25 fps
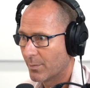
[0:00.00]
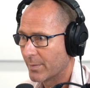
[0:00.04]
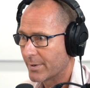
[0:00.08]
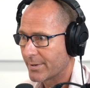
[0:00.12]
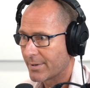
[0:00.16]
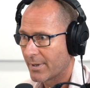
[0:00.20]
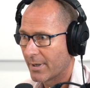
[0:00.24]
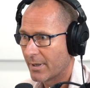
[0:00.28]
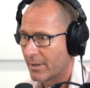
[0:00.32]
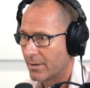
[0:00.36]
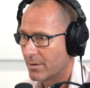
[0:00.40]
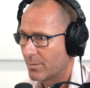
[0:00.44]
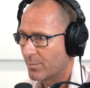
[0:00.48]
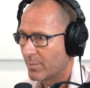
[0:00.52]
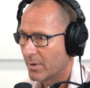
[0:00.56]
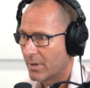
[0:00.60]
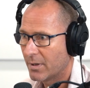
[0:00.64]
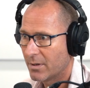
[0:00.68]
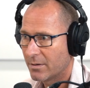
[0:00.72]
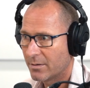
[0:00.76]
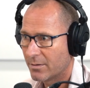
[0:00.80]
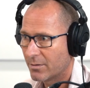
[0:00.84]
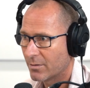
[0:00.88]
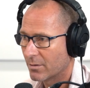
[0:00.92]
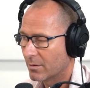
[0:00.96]
a Mercedes yeah.
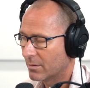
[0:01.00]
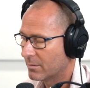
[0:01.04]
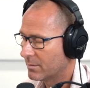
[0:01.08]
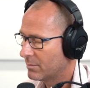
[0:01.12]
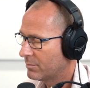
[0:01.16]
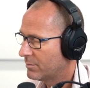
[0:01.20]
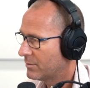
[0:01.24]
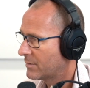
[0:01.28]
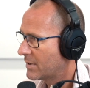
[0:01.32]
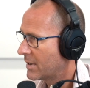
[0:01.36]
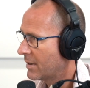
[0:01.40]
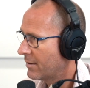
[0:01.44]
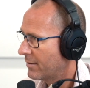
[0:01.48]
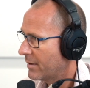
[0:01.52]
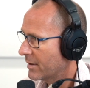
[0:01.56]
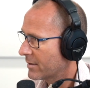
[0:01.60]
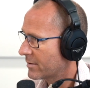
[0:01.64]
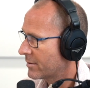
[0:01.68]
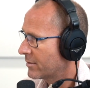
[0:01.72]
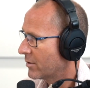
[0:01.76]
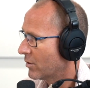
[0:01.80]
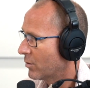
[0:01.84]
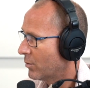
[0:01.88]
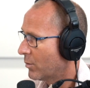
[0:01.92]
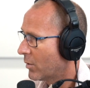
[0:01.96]
Benz or a
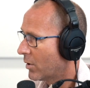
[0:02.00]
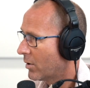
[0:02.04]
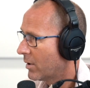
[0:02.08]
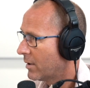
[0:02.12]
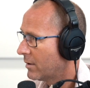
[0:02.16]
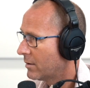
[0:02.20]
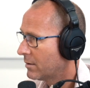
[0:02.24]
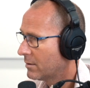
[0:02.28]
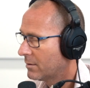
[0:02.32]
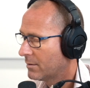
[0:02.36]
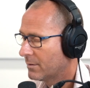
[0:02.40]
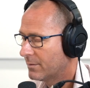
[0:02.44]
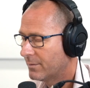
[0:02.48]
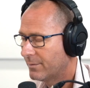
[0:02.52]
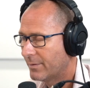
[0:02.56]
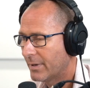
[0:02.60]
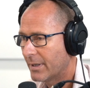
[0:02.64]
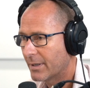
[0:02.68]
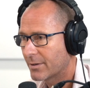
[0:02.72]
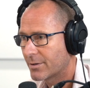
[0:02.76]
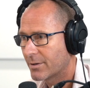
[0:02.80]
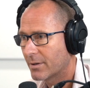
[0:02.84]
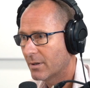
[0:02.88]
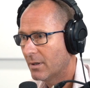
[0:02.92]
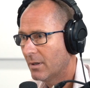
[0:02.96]
$10,000 Myer
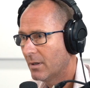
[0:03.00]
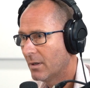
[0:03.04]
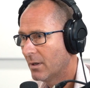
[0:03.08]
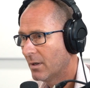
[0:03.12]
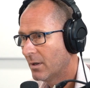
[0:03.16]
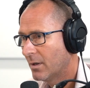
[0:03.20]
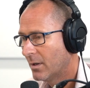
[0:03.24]
voucher.